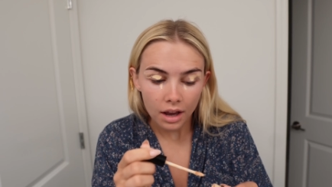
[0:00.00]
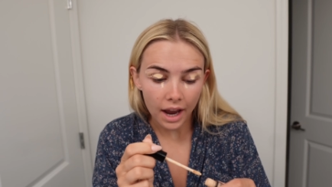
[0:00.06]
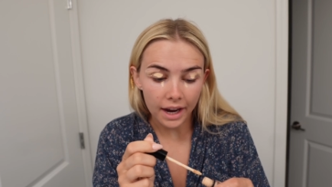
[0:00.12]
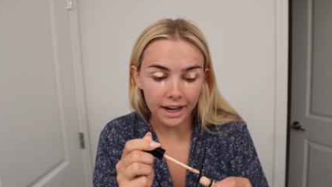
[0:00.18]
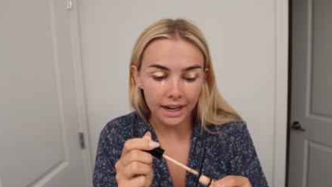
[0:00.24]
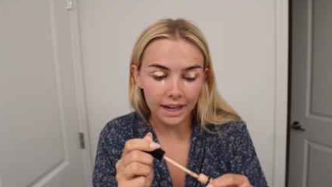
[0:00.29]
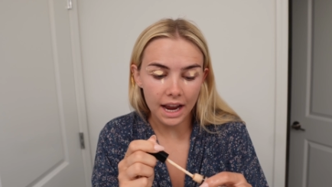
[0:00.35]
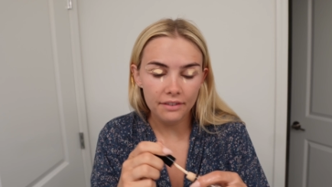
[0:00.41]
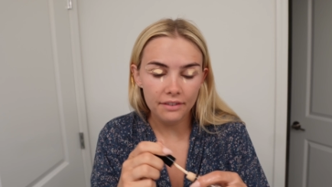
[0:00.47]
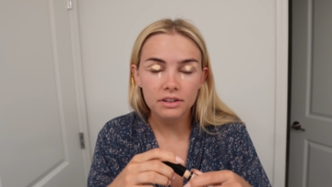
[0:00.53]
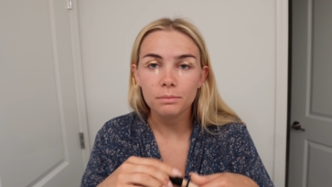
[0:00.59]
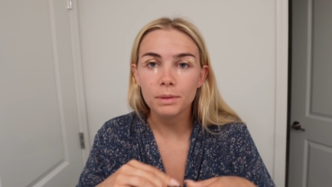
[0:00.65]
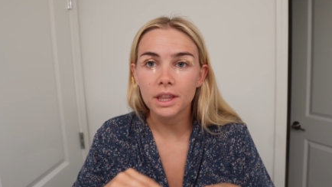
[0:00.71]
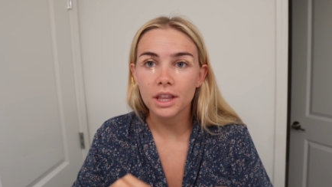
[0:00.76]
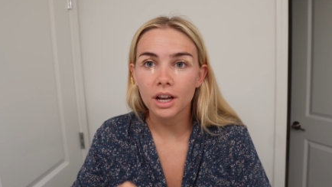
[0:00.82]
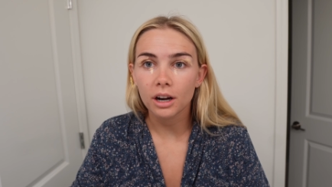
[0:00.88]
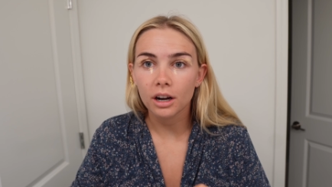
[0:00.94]
I kind of have to
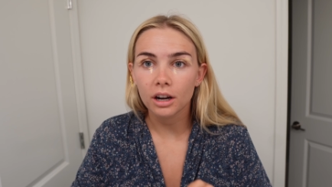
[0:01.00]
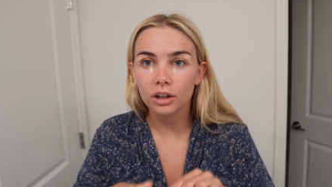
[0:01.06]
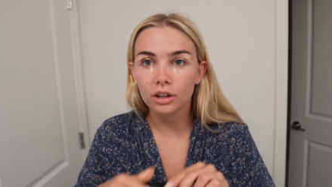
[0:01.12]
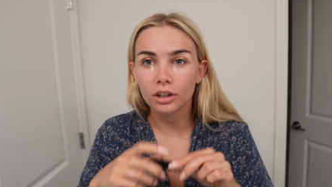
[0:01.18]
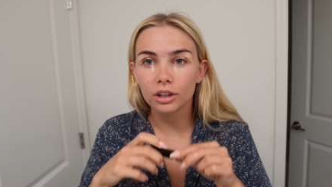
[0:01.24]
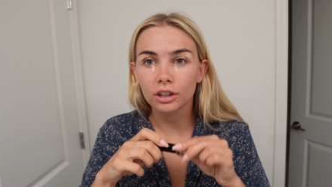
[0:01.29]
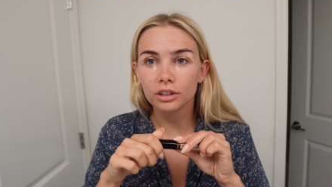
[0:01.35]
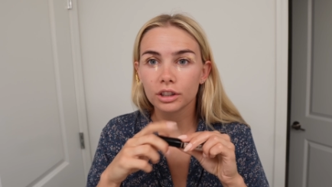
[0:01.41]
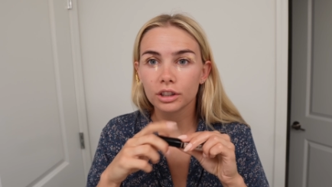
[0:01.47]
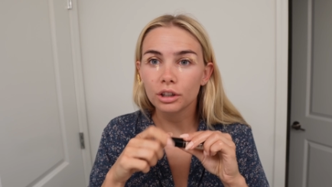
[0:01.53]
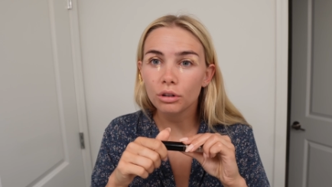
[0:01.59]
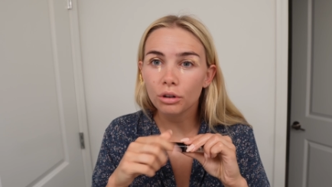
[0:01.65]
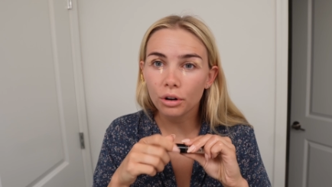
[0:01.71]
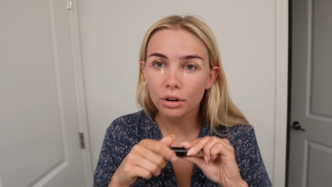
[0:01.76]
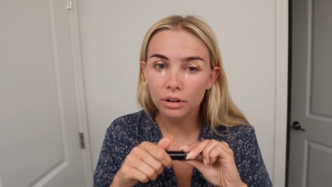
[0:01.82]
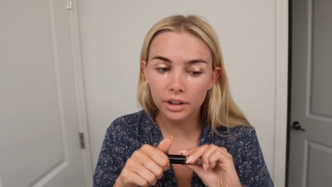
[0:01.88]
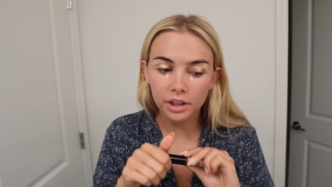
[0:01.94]
be there a
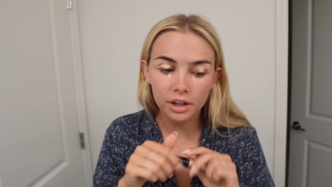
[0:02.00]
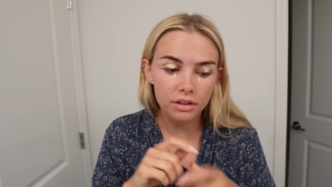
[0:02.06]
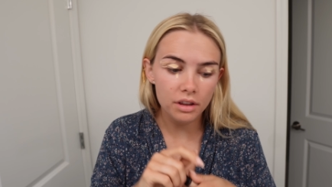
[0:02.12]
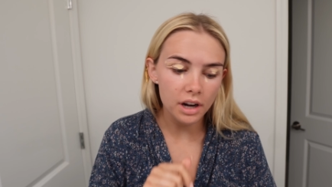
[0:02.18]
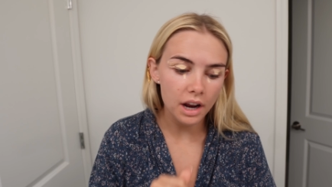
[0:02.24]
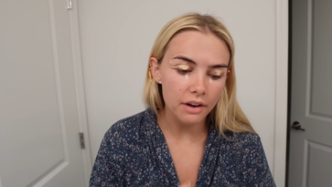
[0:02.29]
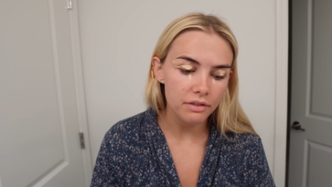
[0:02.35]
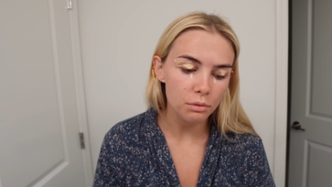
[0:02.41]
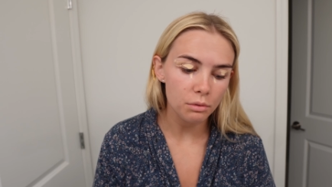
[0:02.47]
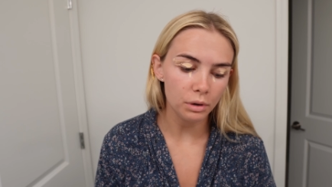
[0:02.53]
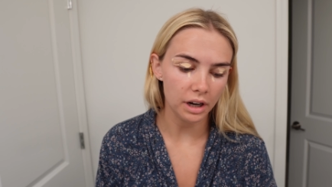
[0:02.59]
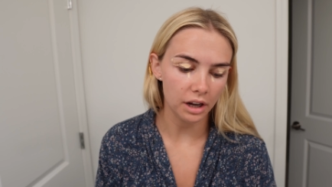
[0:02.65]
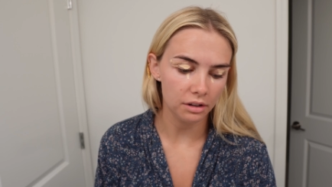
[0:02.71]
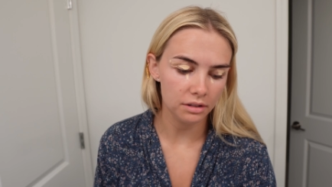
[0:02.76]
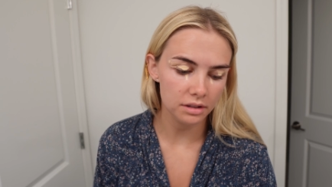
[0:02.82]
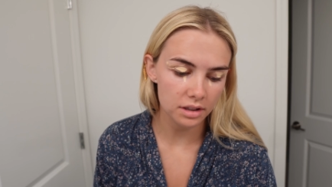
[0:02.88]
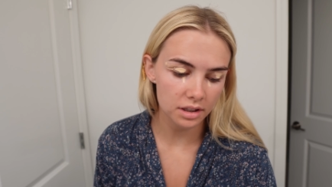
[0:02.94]
little earlier than everyone
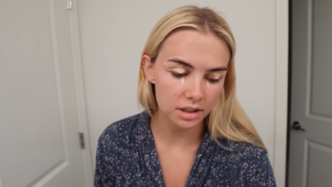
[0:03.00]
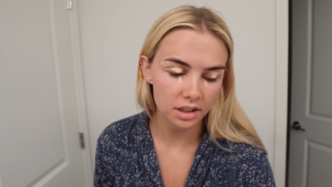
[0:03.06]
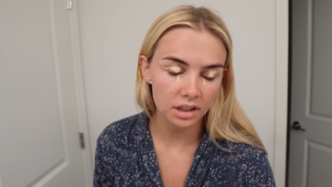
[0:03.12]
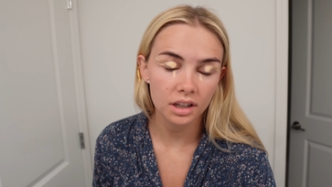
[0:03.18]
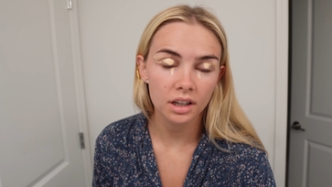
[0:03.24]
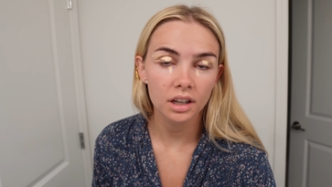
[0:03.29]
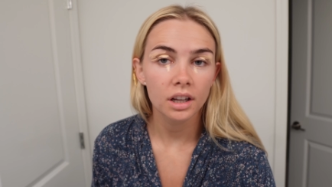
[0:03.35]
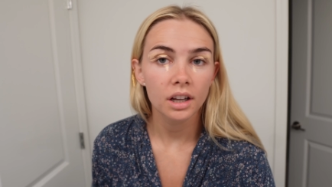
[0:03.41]
else